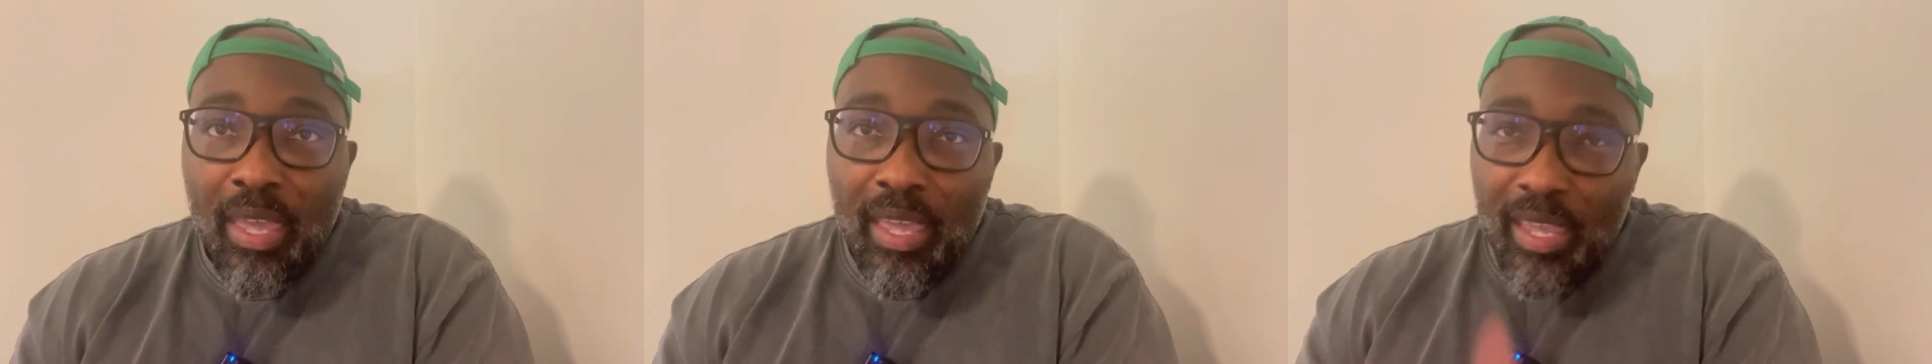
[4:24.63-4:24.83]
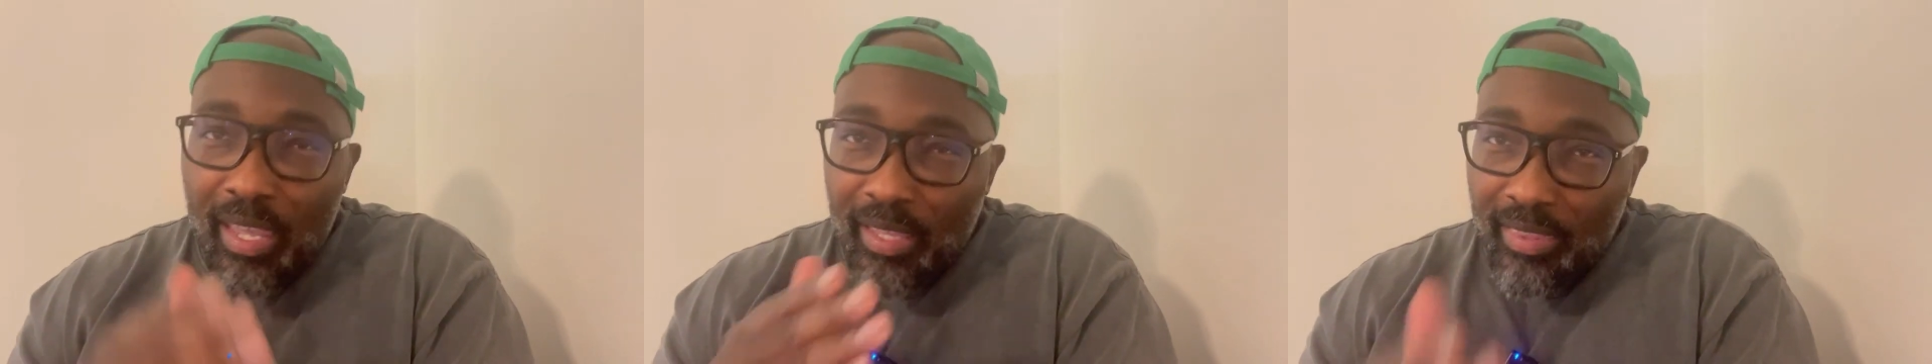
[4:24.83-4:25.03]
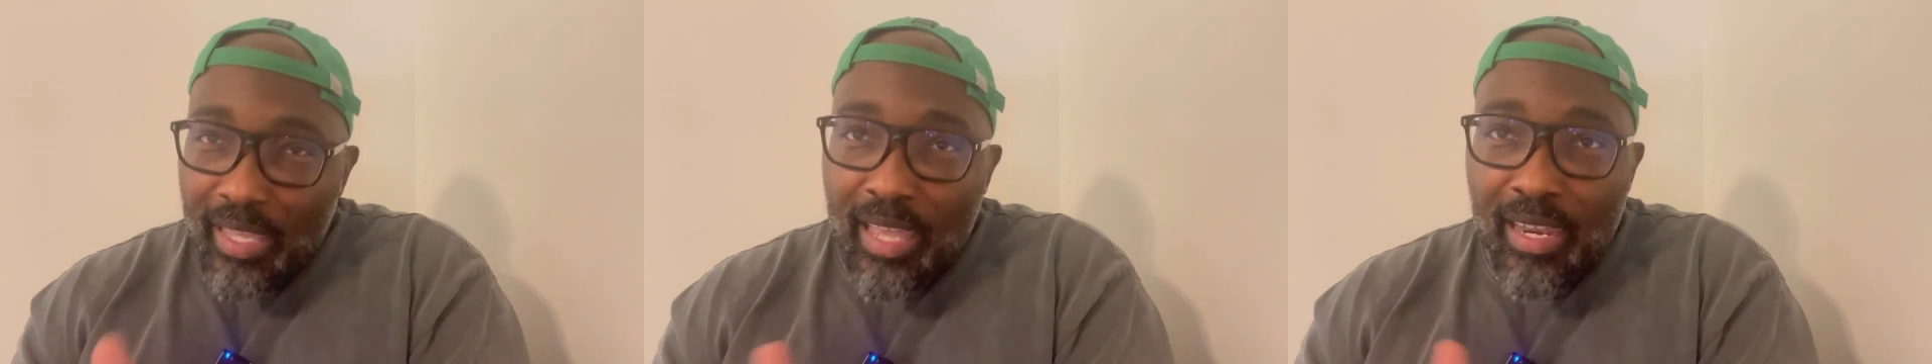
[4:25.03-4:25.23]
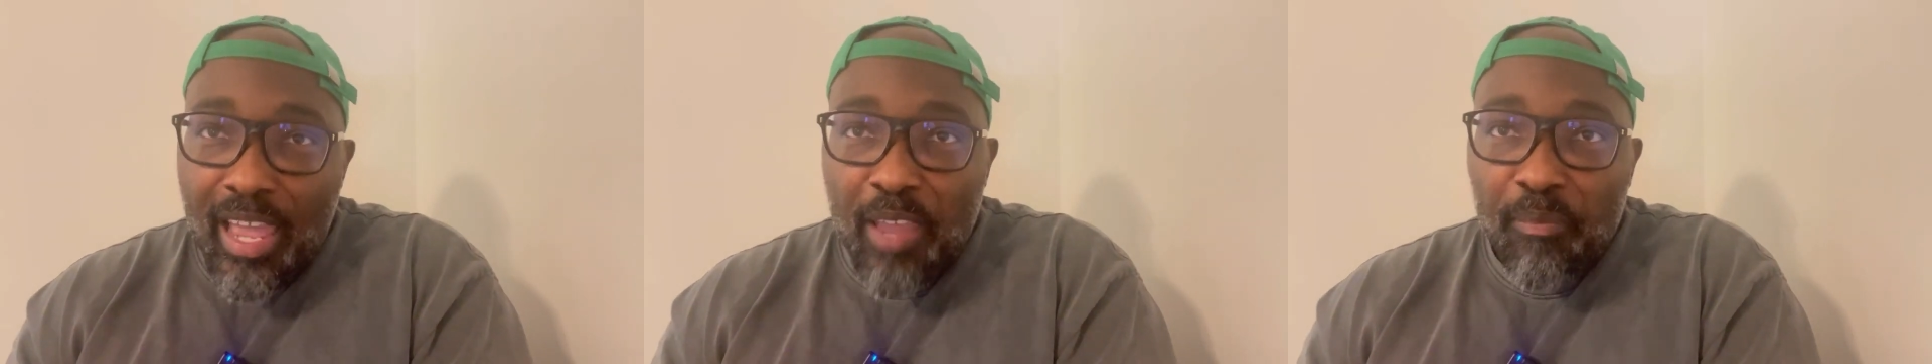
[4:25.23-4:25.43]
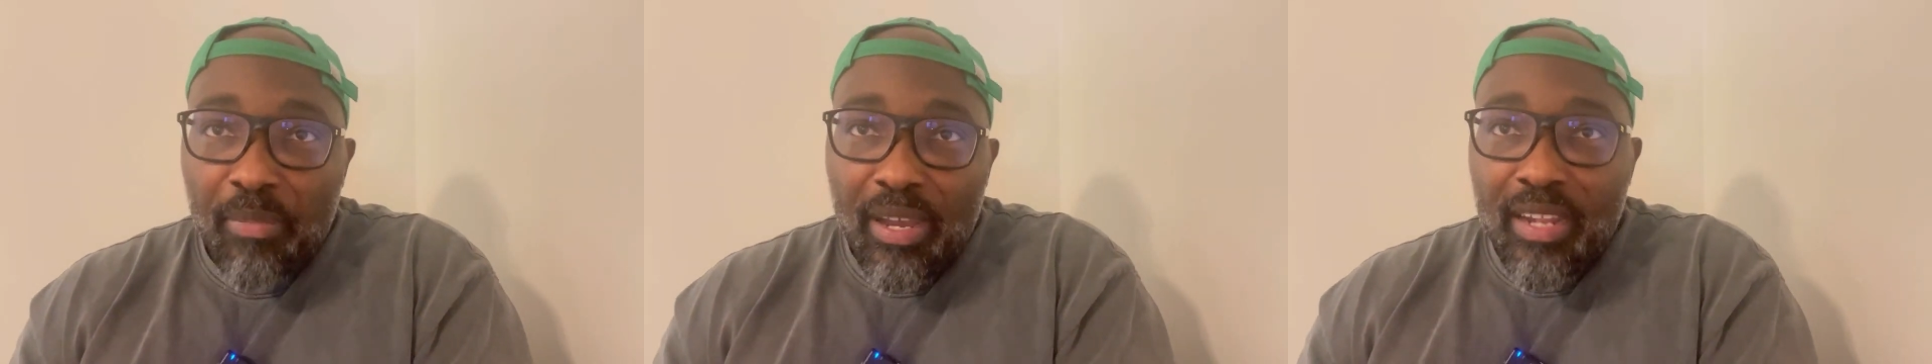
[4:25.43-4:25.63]
hit that
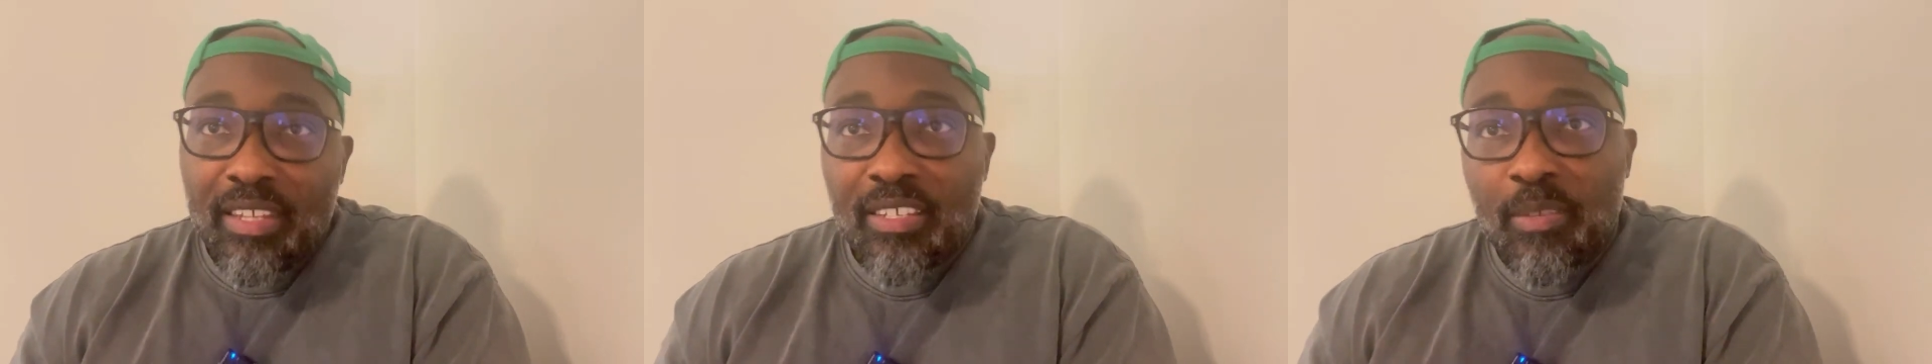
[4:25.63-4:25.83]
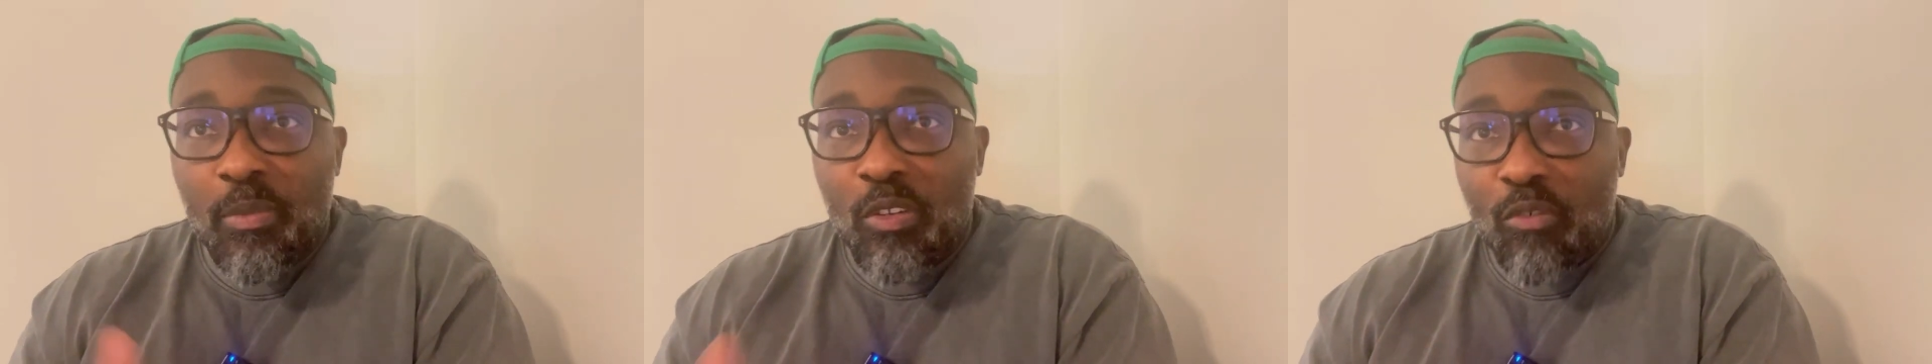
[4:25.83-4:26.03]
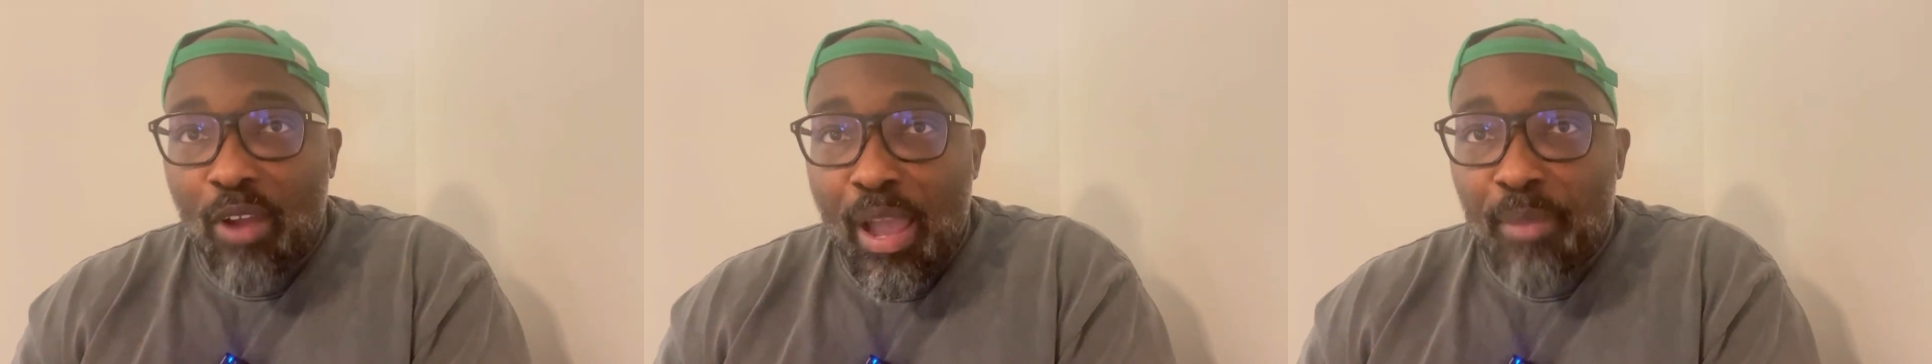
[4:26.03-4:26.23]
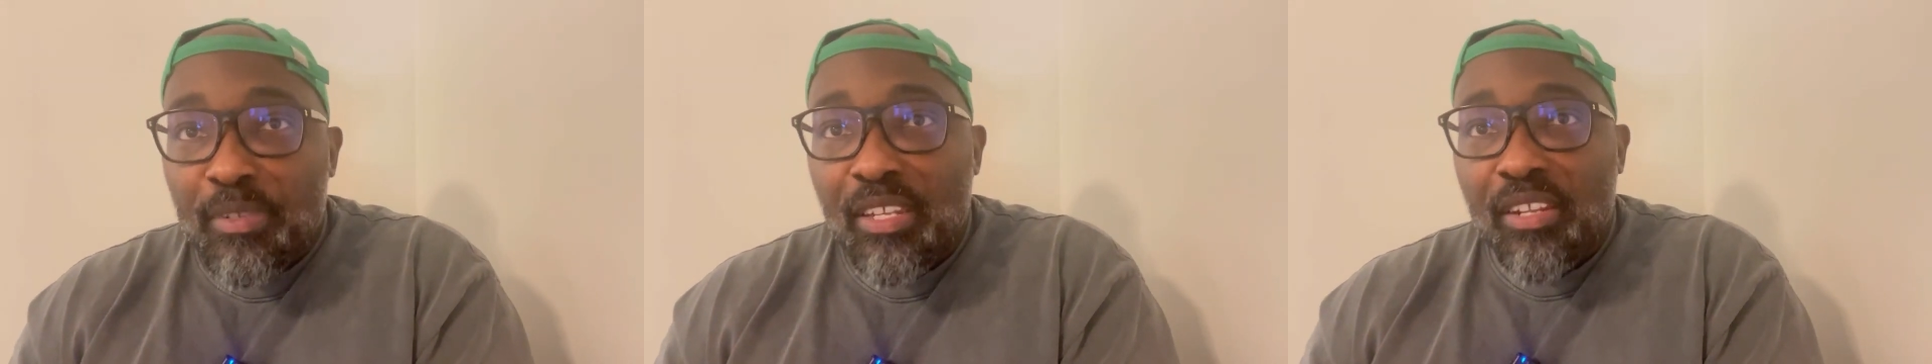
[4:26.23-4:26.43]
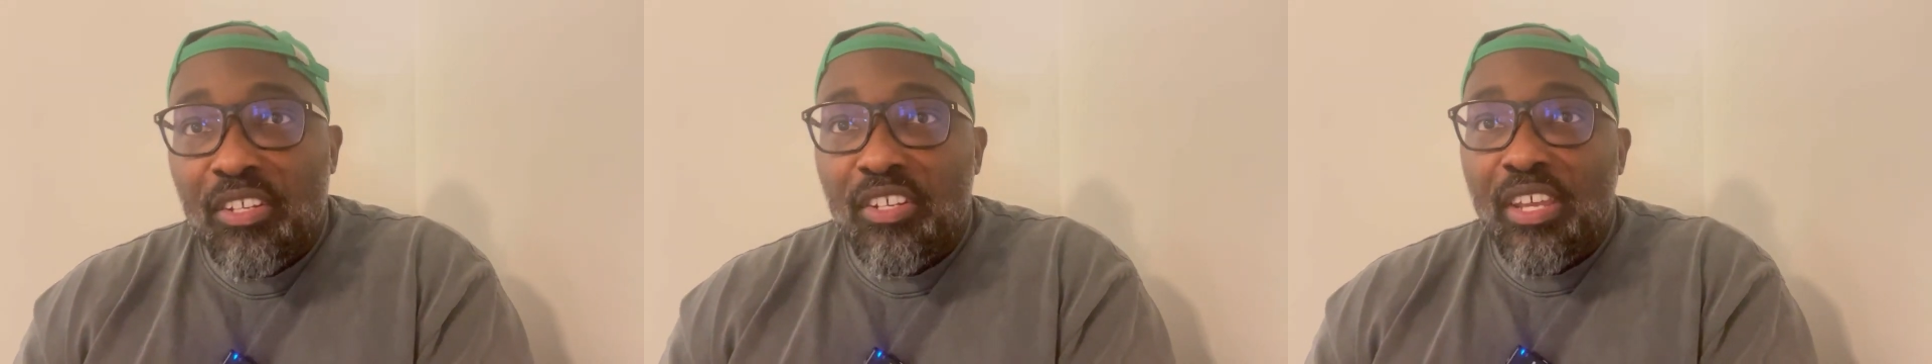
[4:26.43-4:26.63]
like button, subscribe to
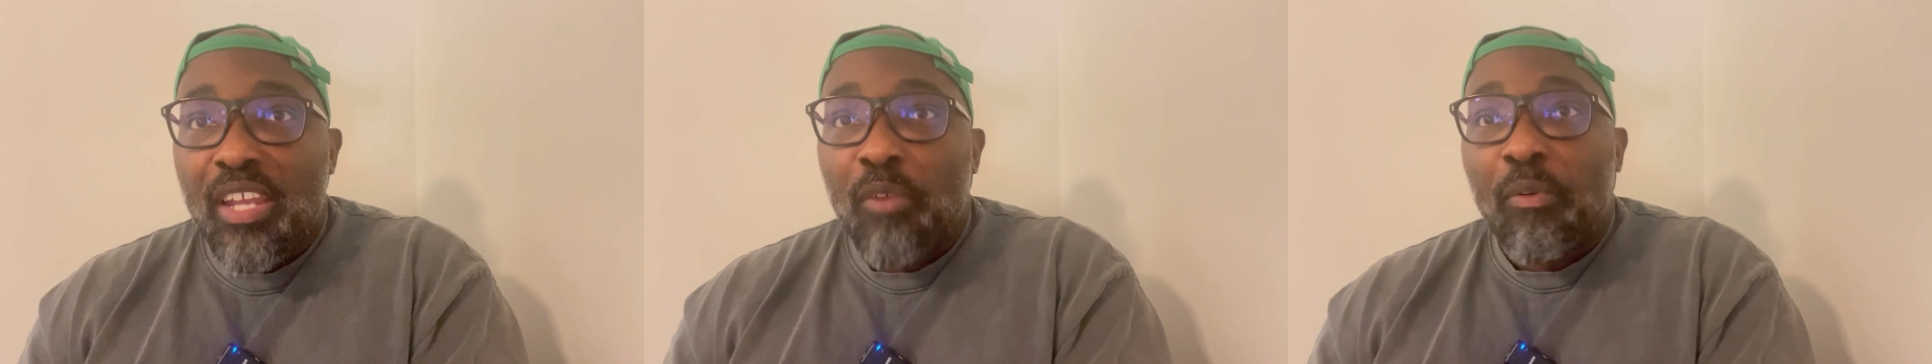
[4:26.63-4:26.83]
the channel,